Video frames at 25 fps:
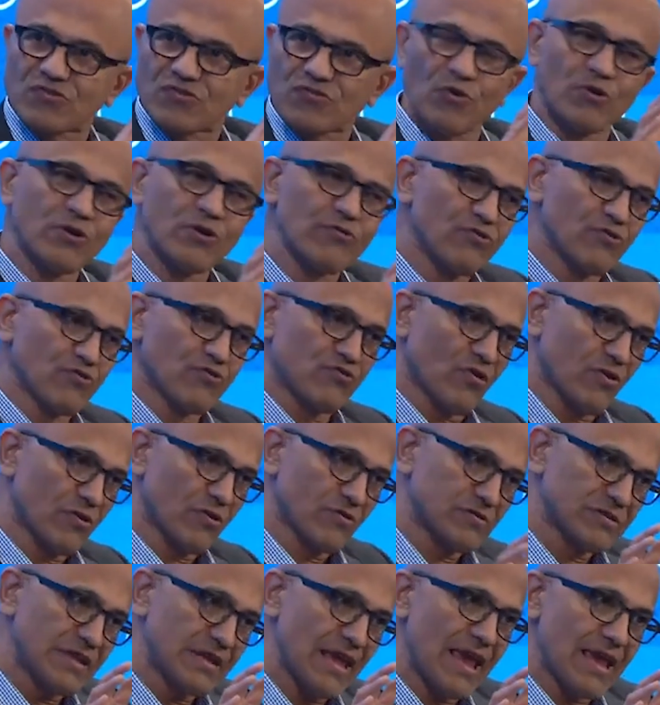So if you sort
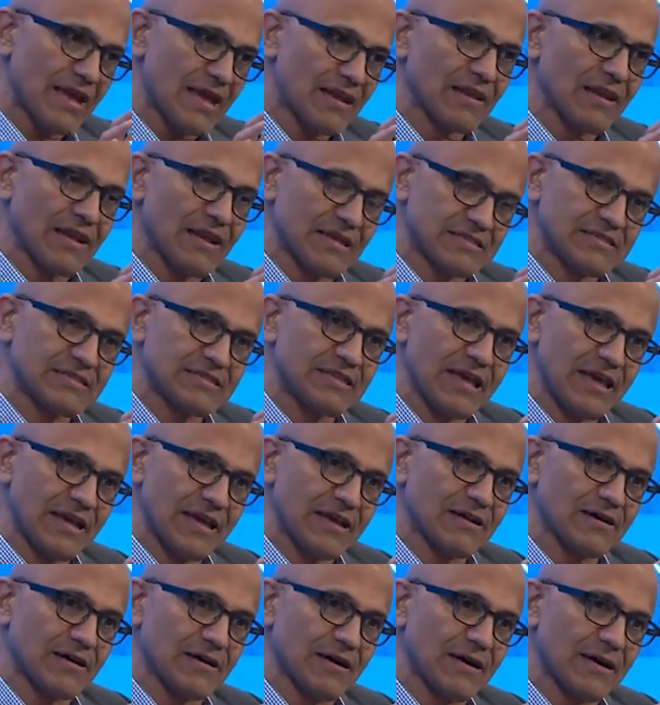of take, let's
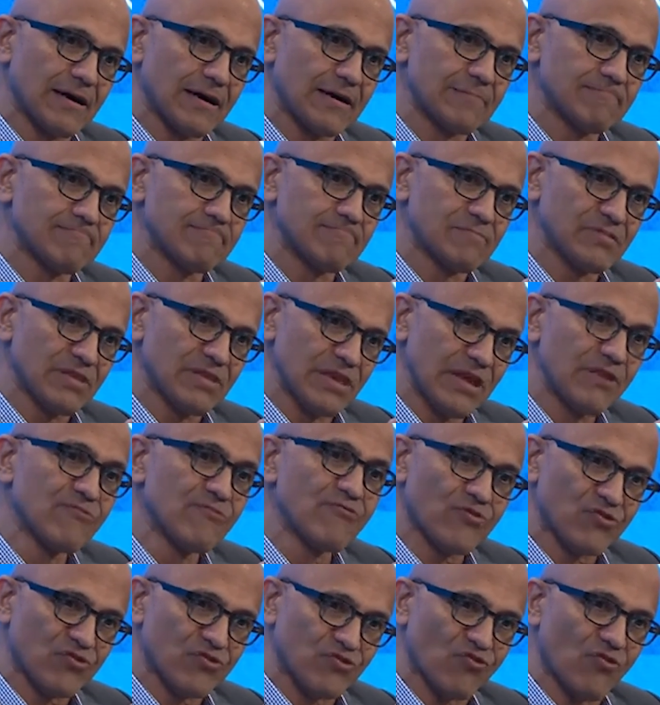take um, the
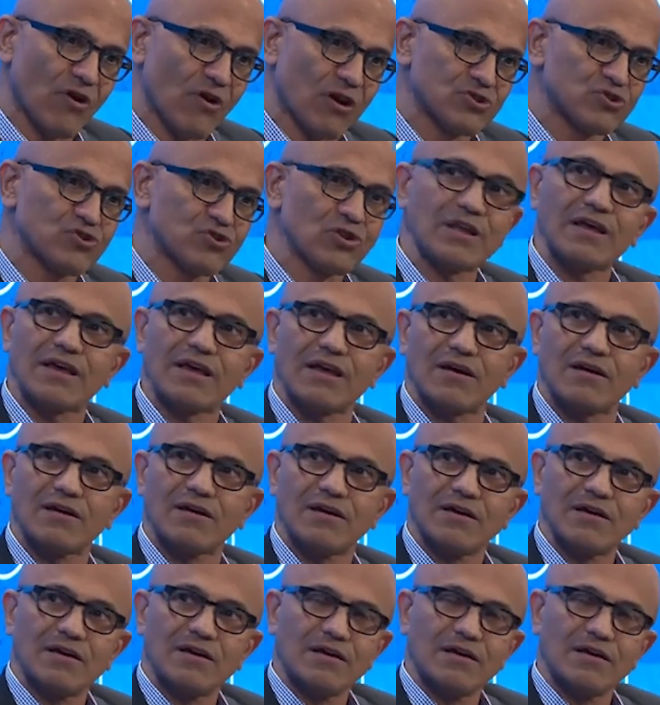infrastructure layer.